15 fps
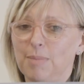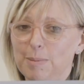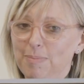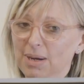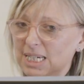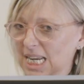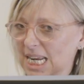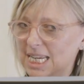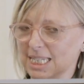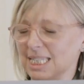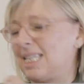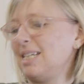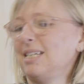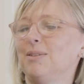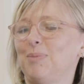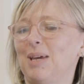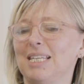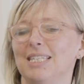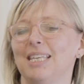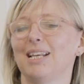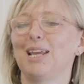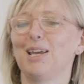buddies
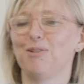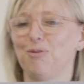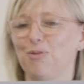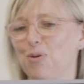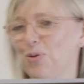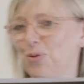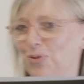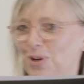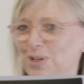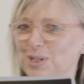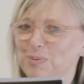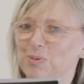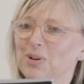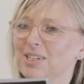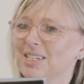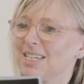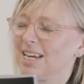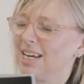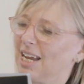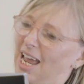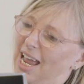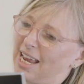basically for 3D
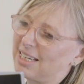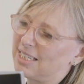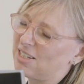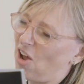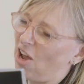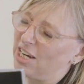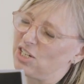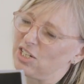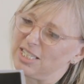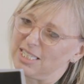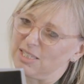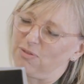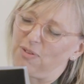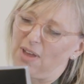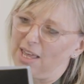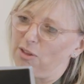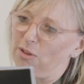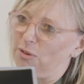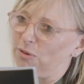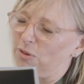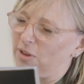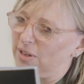printing, and I just felt
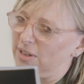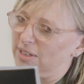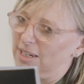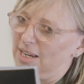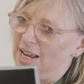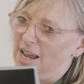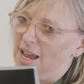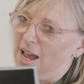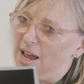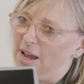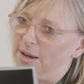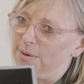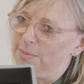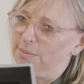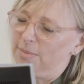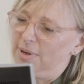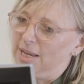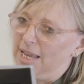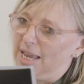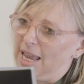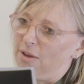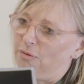that
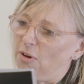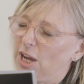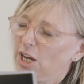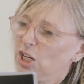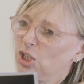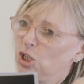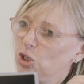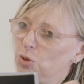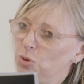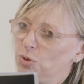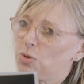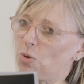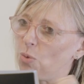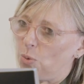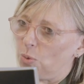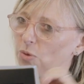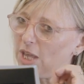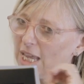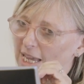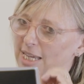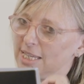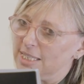if I could use all
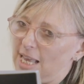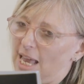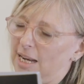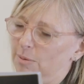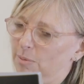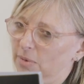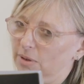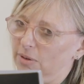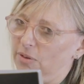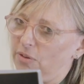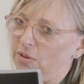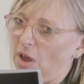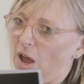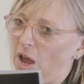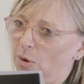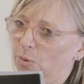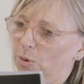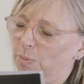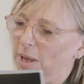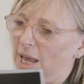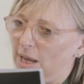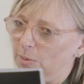these elements, I would
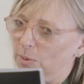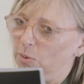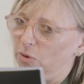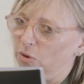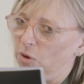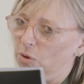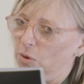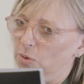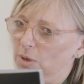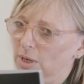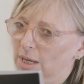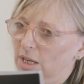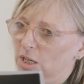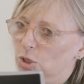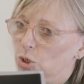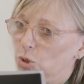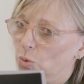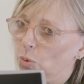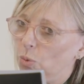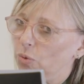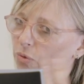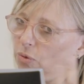be able to do
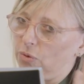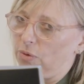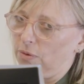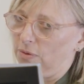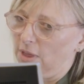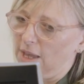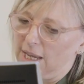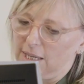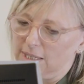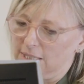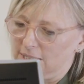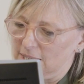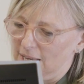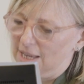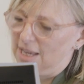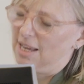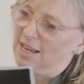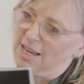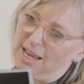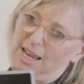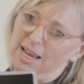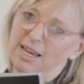all sorts of things
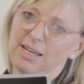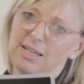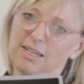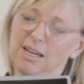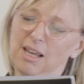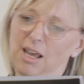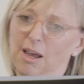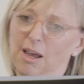in